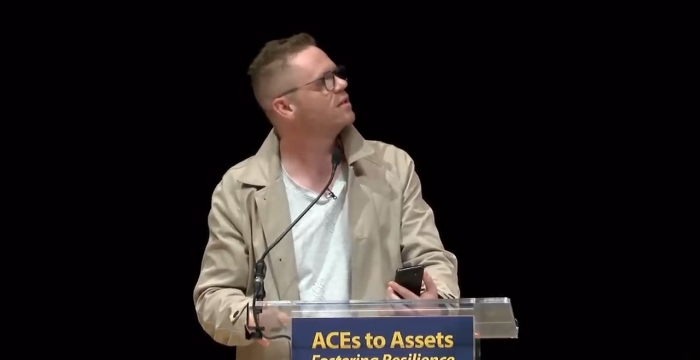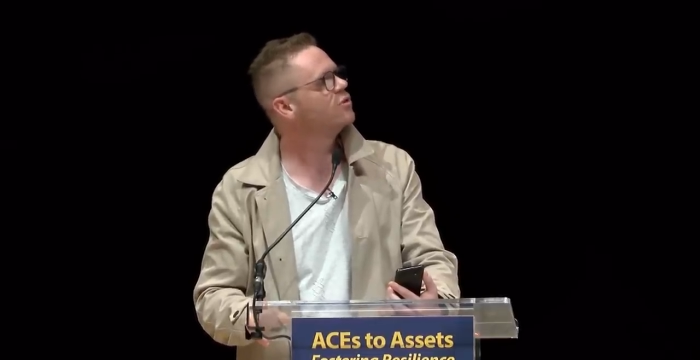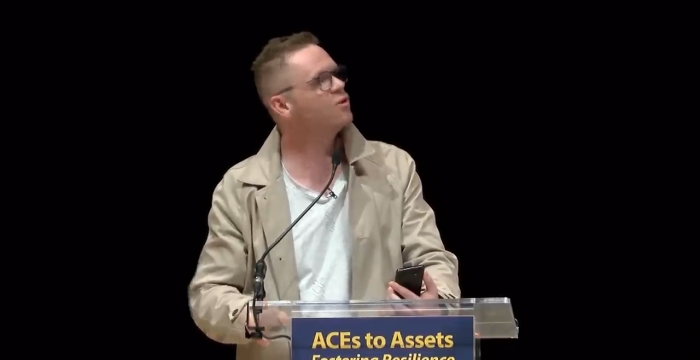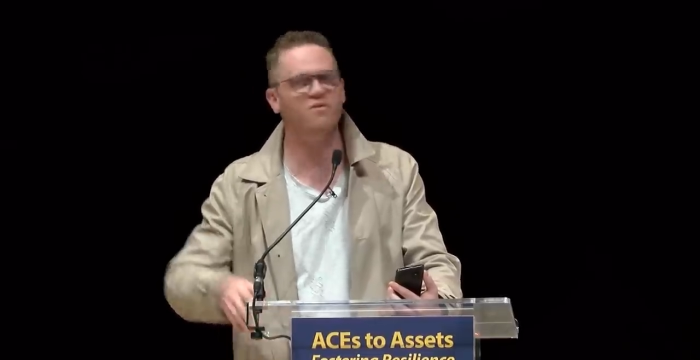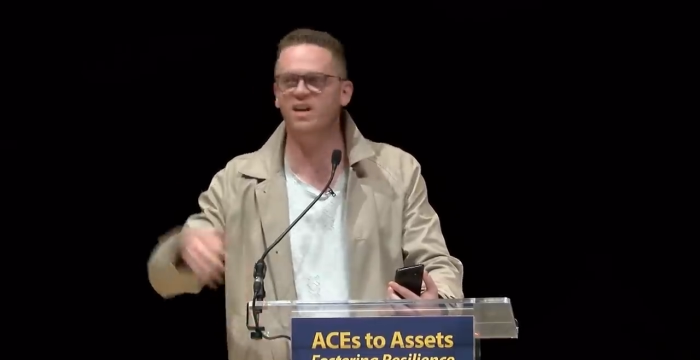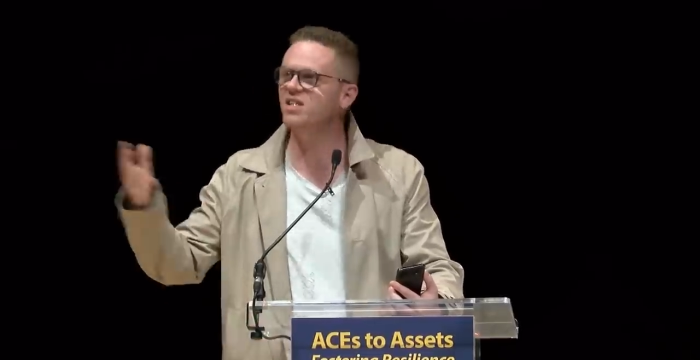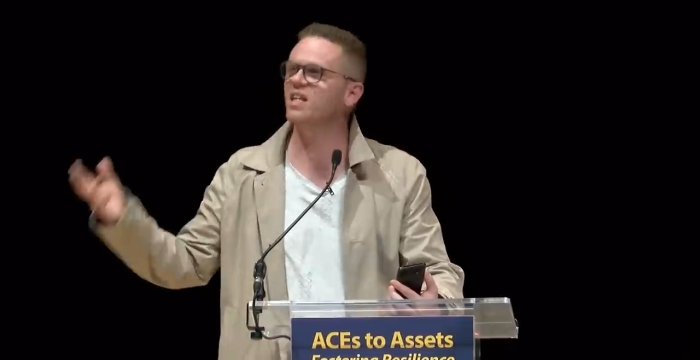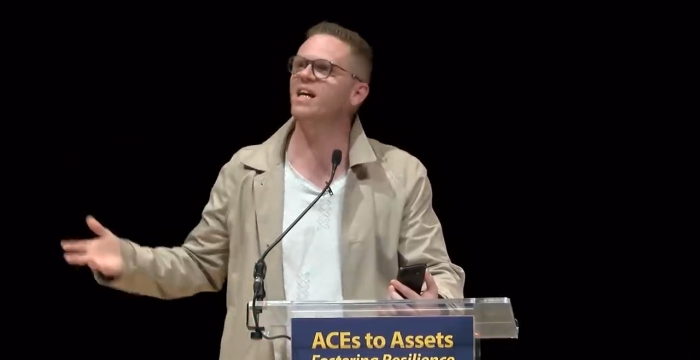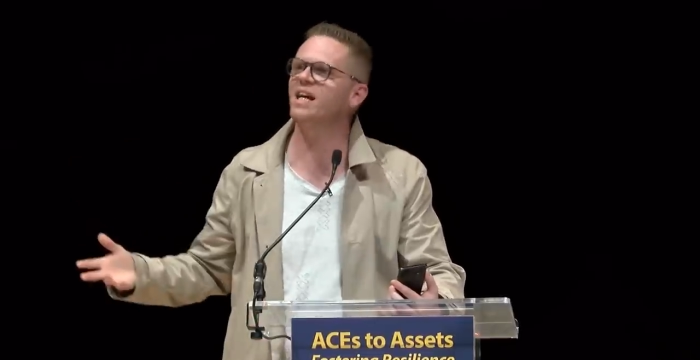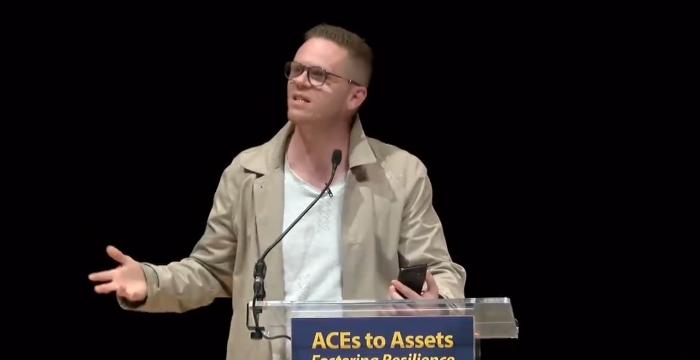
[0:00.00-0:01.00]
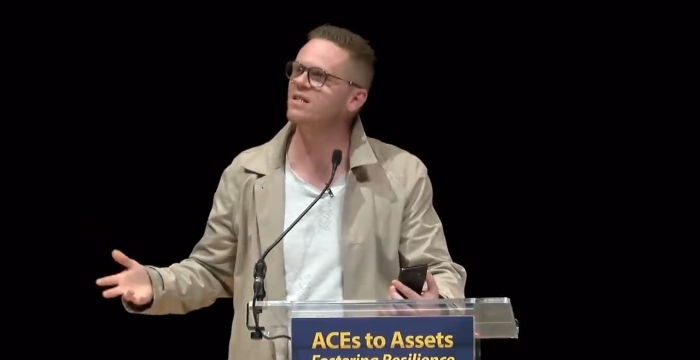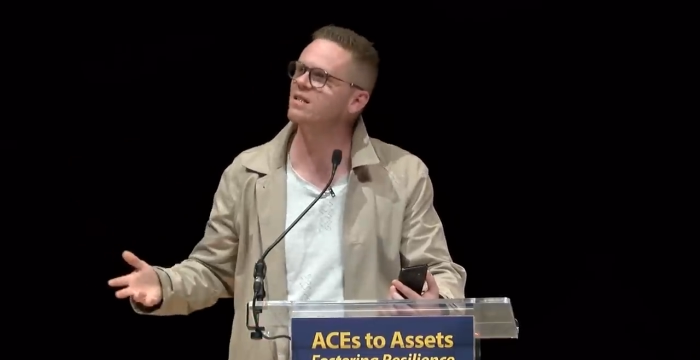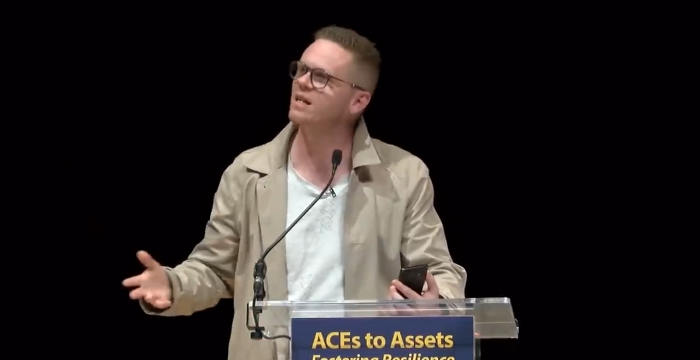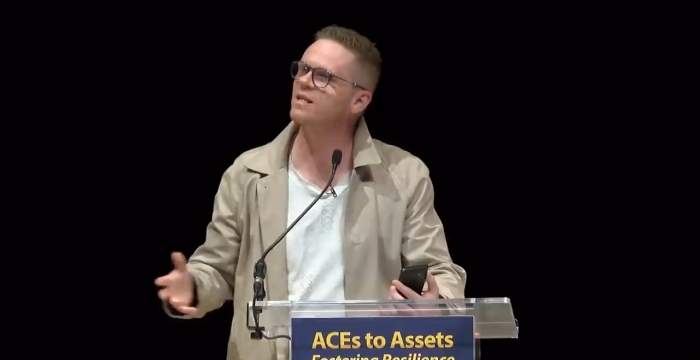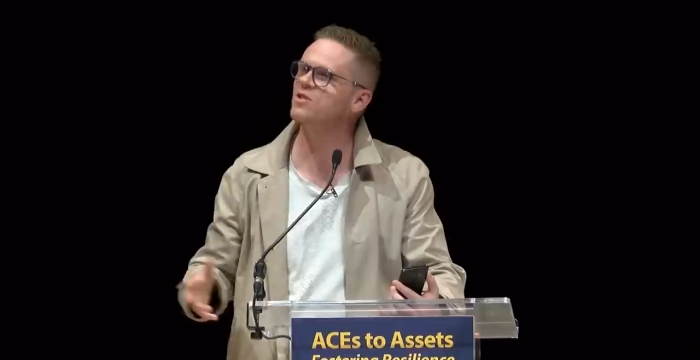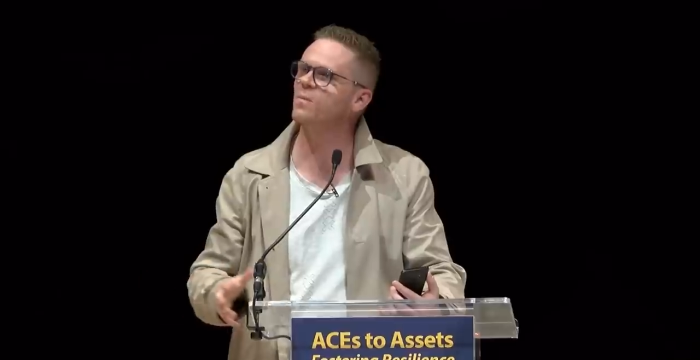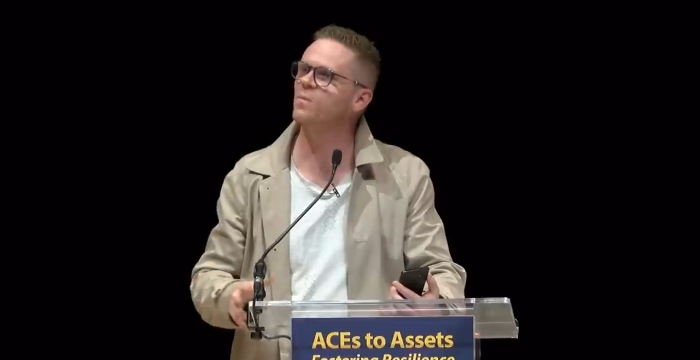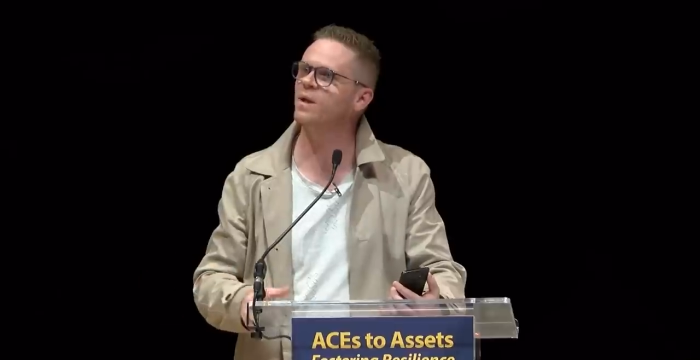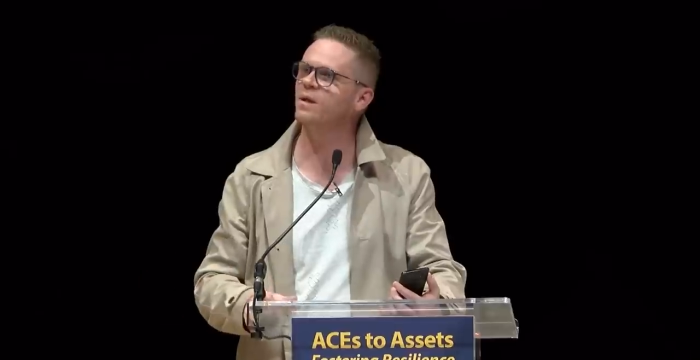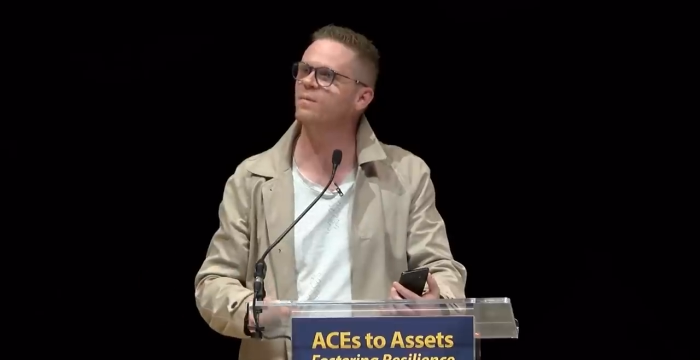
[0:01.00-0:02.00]
universalised in some
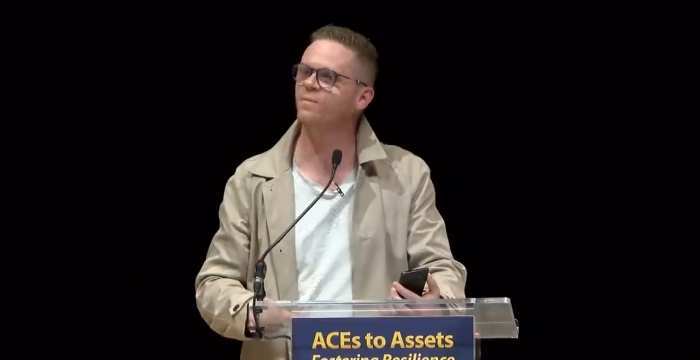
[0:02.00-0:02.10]
way.